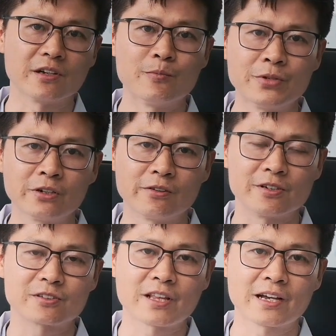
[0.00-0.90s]
a
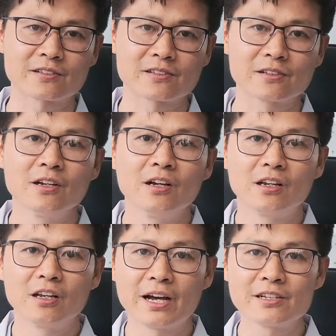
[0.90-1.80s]
period that's
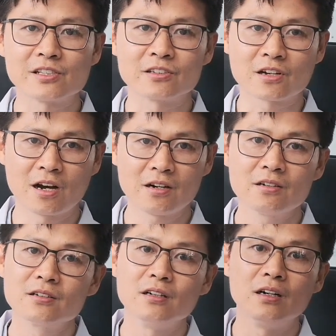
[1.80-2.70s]
light in
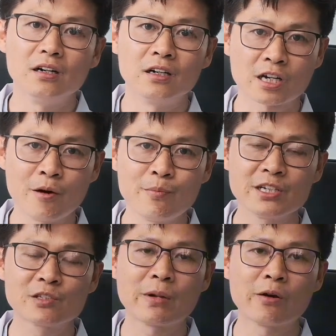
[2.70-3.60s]
color,
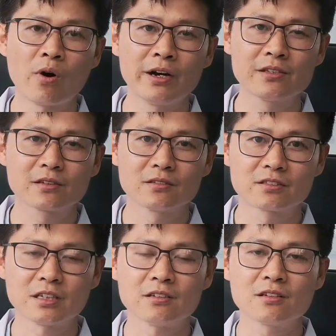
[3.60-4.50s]
accompanied by white,
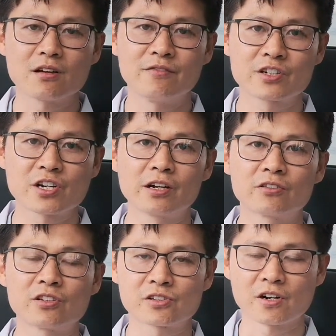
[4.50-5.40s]
thin
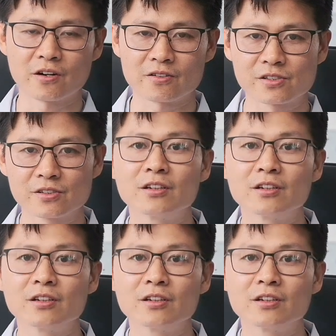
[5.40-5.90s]
vaginal discharge.